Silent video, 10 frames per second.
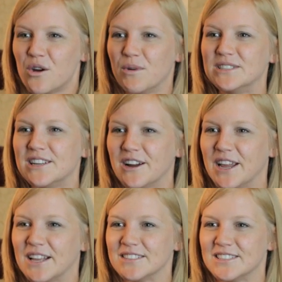raising our
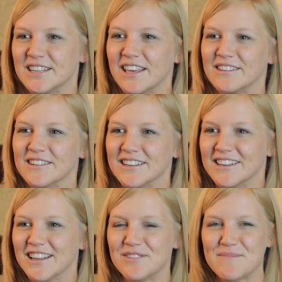hands together
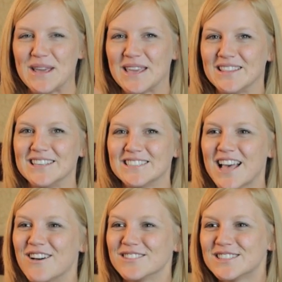and, and making these
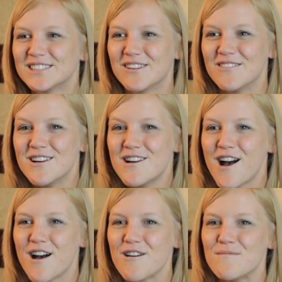sounds. So
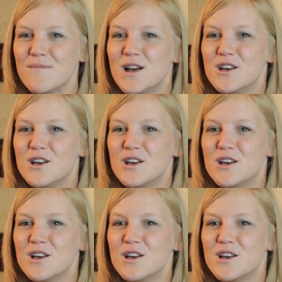um,